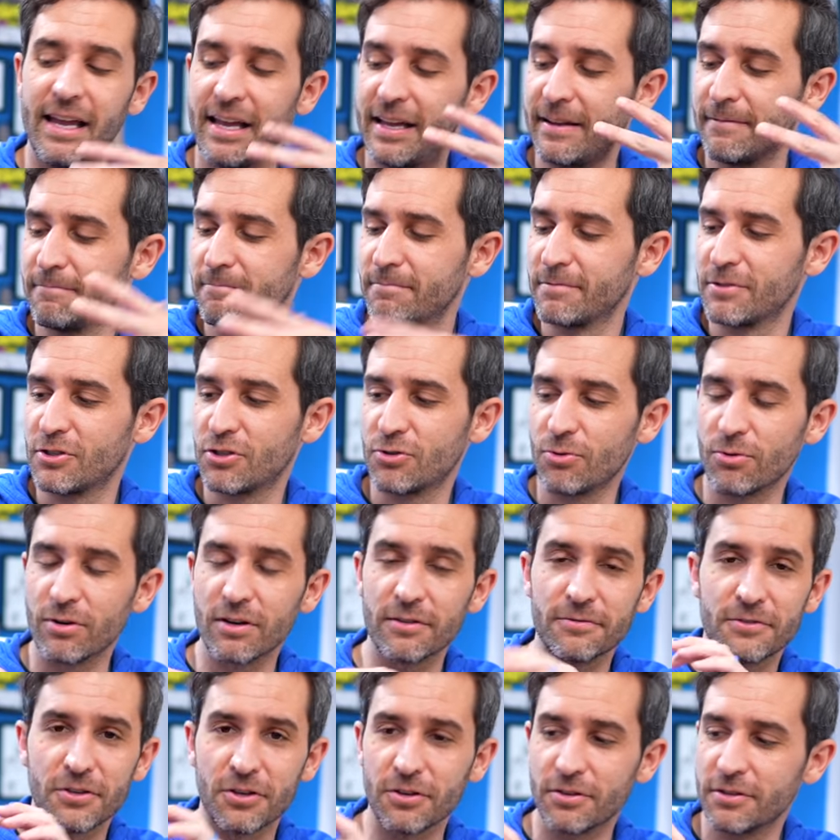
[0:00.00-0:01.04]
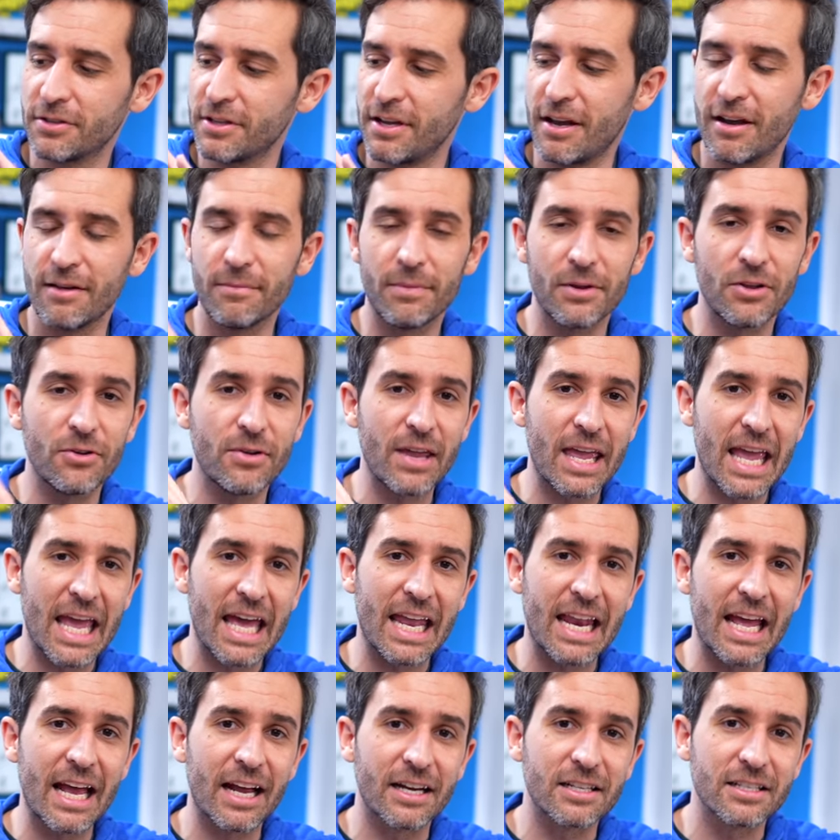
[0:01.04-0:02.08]
It sort of turns on, but you
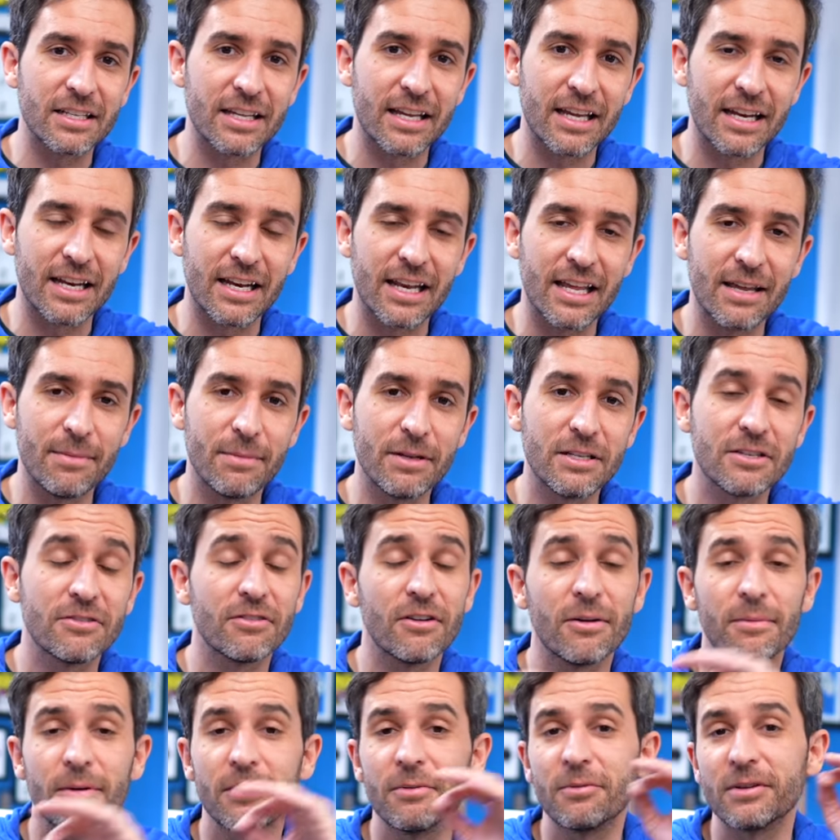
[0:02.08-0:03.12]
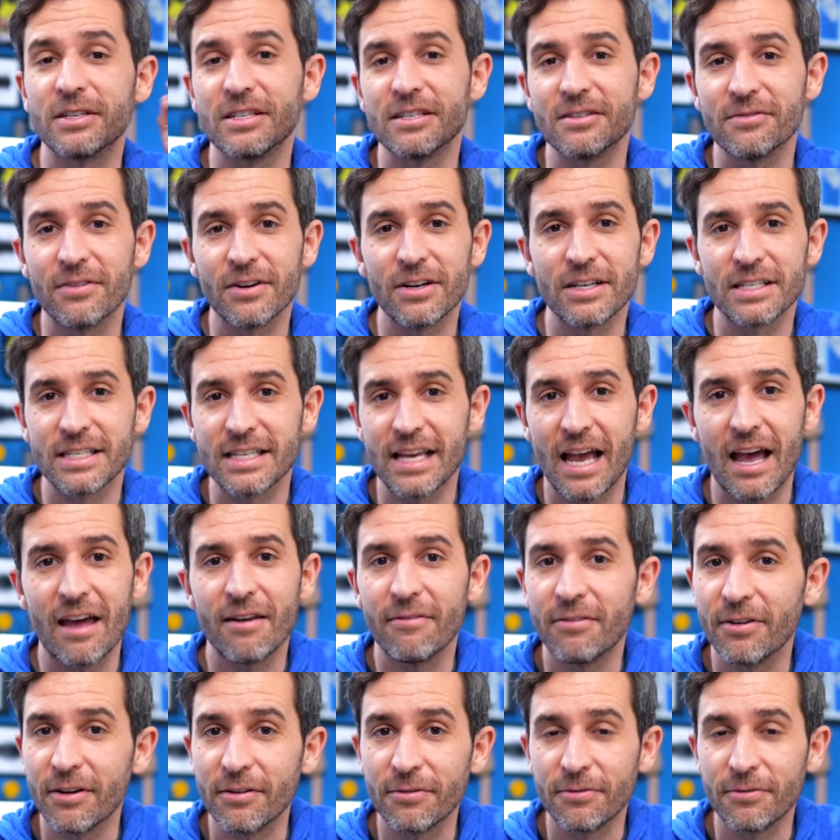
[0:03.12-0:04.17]
can't actually get an image from it, which is very sad, very